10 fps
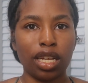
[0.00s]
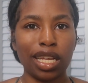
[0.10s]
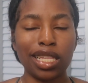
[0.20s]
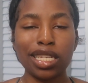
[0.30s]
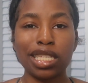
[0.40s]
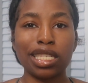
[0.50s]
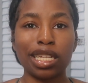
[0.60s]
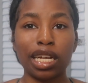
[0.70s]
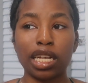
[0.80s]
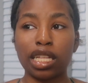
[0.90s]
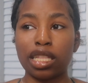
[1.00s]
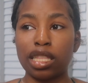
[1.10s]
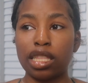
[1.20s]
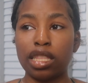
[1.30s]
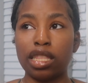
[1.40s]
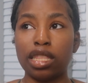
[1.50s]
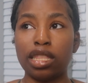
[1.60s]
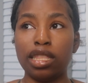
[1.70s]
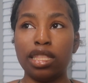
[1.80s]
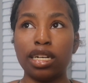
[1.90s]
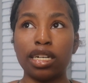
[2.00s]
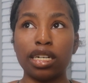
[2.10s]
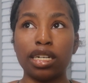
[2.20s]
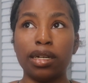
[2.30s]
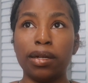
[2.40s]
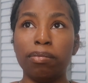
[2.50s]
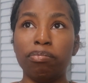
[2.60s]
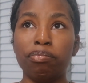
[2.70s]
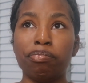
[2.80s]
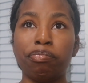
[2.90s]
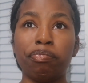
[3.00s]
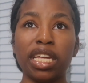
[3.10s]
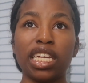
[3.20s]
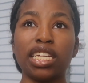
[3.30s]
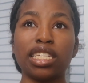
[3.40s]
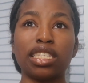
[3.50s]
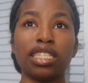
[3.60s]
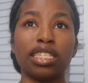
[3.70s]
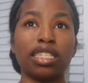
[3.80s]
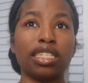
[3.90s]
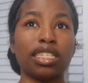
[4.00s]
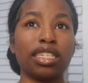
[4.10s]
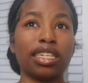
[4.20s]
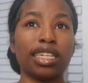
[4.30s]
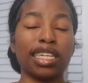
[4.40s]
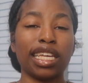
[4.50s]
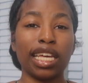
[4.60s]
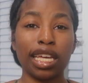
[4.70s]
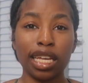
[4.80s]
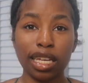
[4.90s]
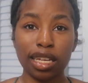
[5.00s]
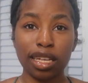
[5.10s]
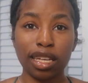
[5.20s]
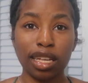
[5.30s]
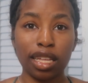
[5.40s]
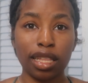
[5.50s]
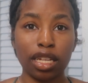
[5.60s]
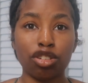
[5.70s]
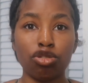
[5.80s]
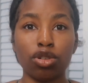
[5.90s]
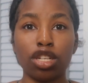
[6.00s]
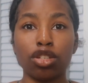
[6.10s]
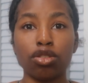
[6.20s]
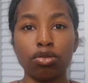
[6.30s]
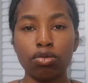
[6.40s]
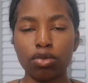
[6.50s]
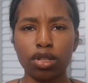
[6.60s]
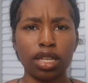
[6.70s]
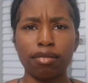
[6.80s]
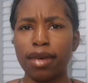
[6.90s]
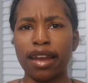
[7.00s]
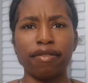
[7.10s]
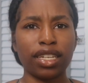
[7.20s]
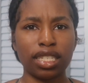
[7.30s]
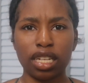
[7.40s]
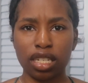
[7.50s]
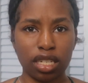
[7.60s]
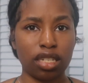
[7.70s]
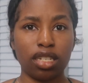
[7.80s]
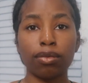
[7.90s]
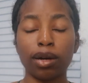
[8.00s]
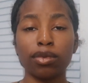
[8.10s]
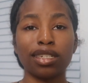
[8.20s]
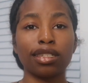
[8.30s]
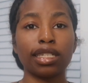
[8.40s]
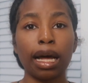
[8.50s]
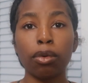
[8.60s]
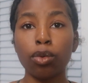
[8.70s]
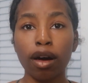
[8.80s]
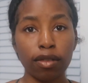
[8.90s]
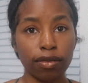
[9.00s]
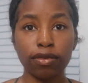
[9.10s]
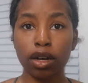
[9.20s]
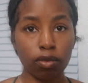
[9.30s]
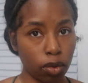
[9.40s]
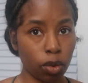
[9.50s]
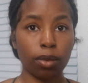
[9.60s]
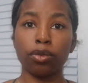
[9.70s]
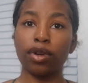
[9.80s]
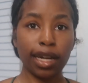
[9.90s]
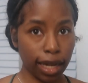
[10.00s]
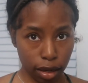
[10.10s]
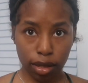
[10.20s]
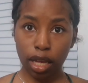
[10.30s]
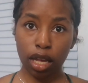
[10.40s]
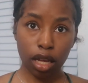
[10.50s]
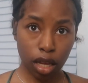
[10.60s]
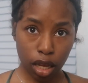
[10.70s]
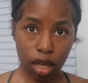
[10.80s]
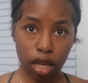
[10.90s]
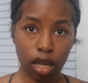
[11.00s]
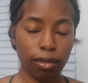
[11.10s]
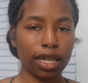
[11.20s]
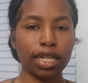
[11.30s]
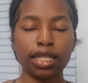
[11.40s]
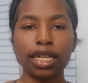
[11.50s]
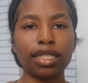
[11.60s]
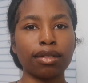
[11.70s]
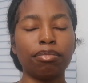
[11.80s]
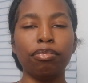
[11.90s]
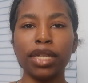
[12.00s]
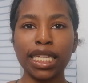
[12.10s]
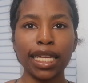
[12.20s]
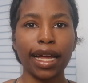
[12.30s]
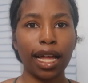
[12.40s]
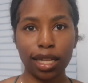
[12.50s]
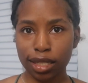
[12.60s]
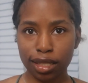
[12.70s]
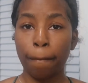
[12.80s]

And this is like the biggest key that you can use in manifestation. I want to slap whoever rolled up on that, okay? Because that's some BS.